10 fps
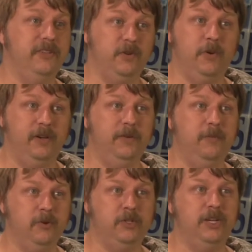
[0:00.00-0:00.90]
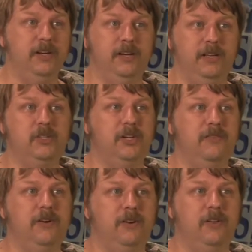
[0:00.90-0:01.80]
was going to be pushing an
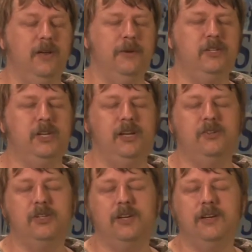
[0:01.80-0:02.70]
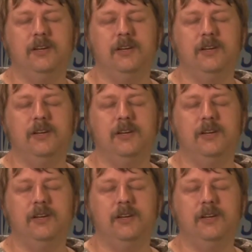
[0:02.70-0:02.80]
initiative on climate change,